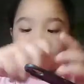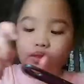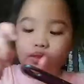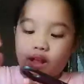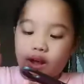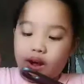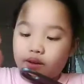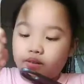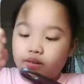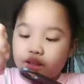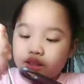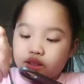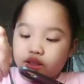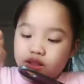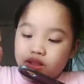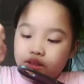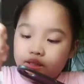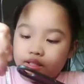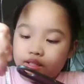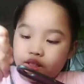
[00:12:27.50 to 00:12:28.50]
Now
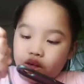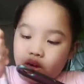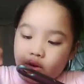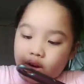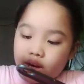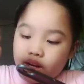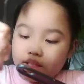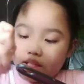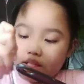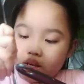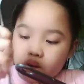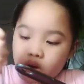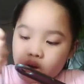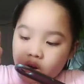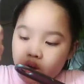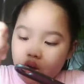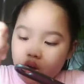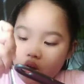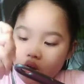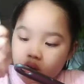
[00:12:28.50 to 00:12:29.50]
let's stir it.
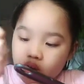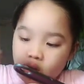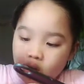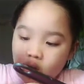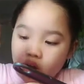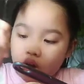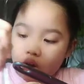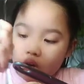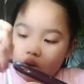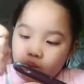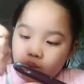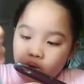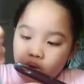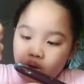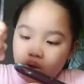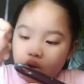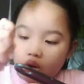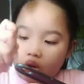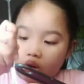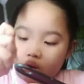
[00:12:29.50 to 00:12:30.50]

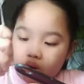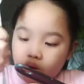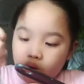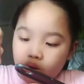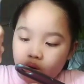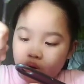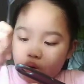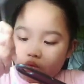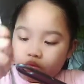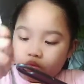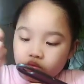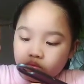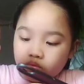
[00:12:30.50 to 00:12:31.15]
Whoa.